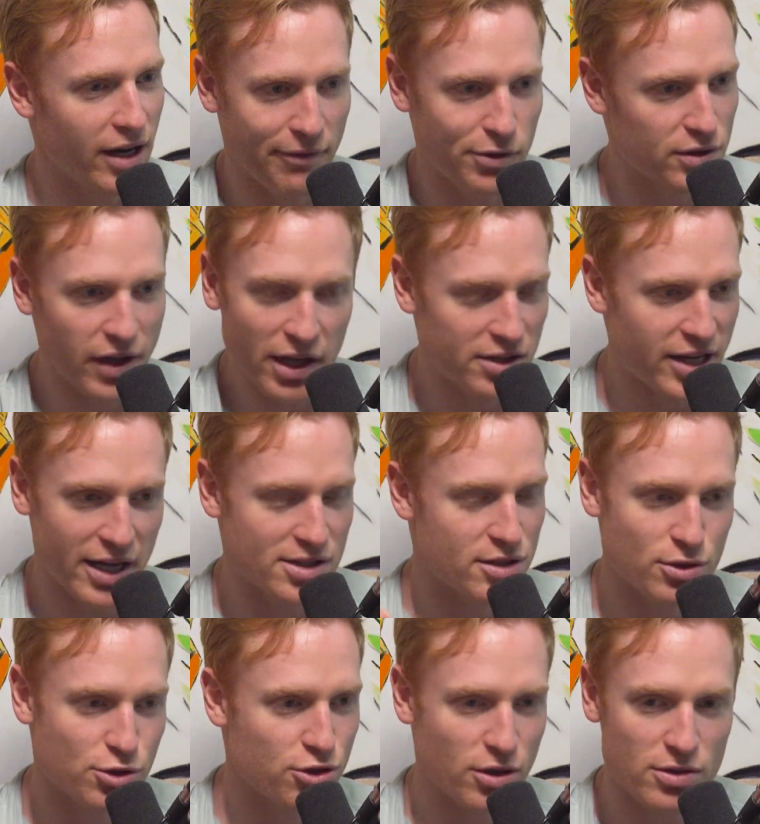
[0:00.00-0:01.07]
and everyone like takes
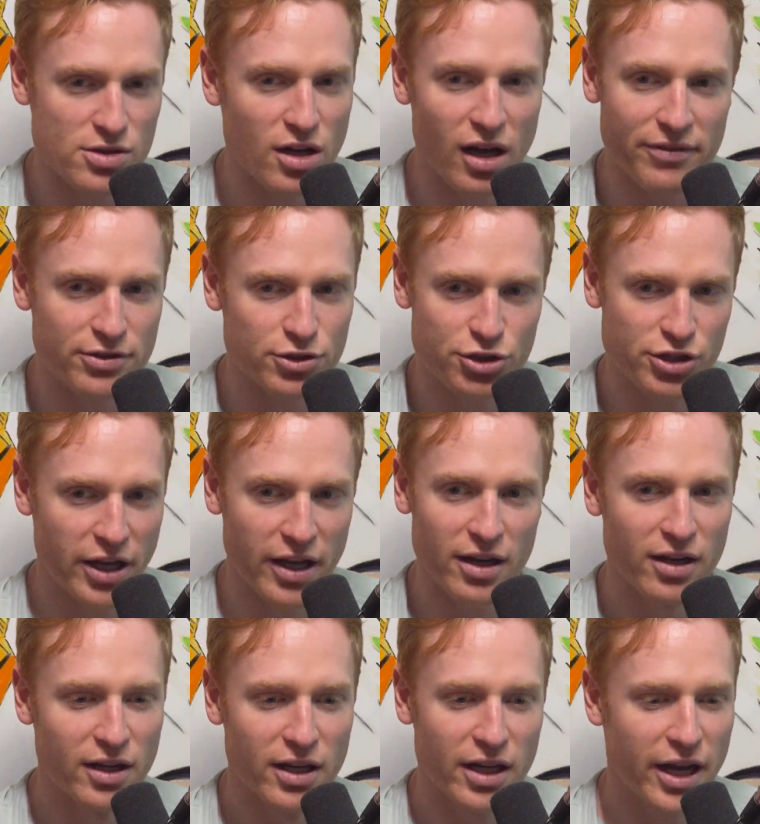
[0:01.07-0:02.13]
their shirts off and
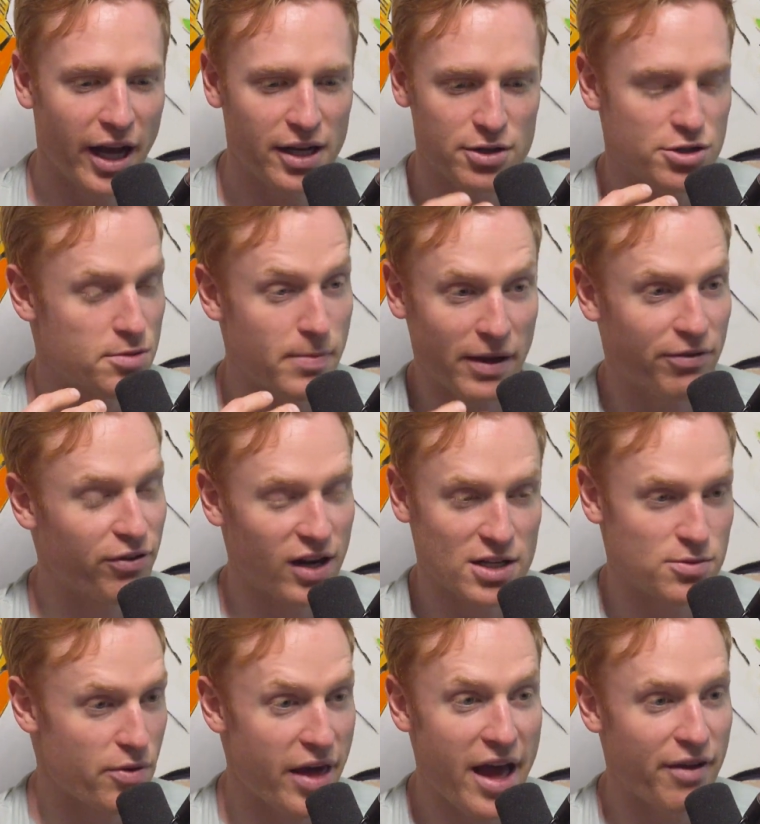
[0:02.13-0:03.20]
shit, and you just make
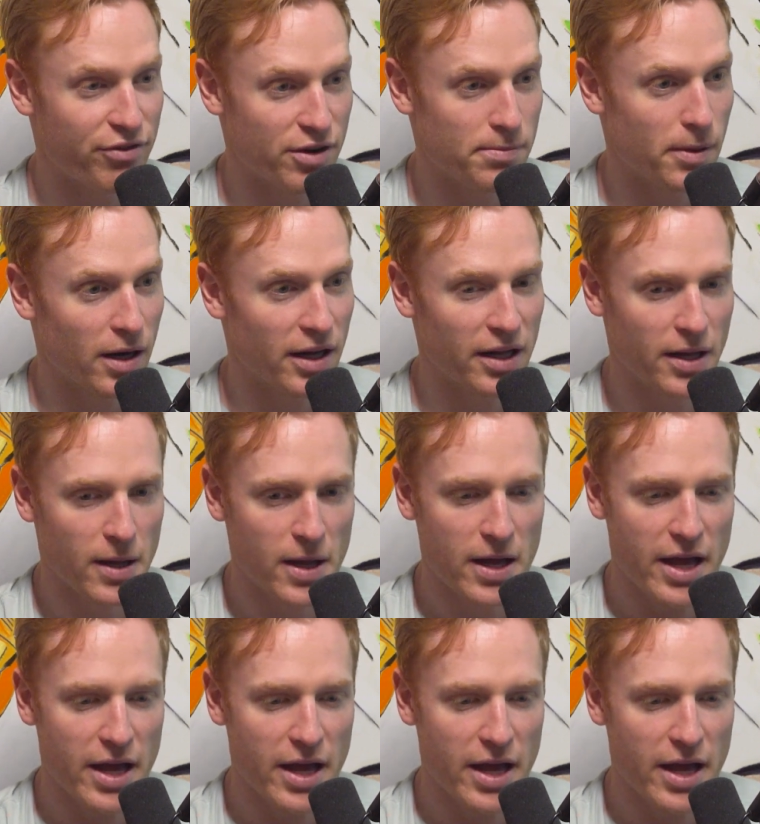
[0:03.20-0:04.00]
friends with everybody.